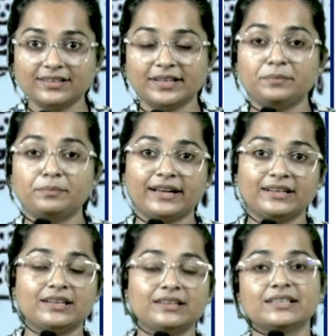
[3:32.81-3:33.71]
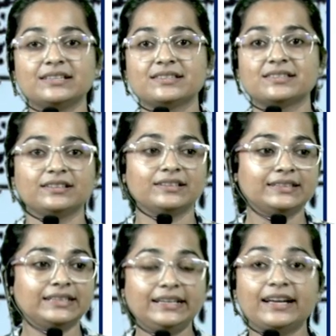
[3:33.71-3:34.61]
that Maina is
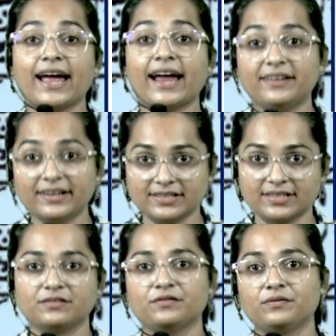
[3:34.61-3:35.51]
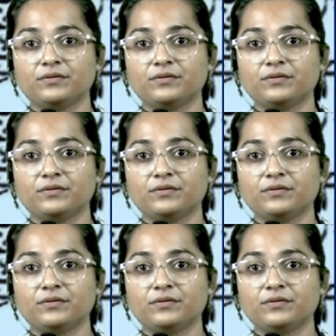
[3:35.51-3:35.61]
the address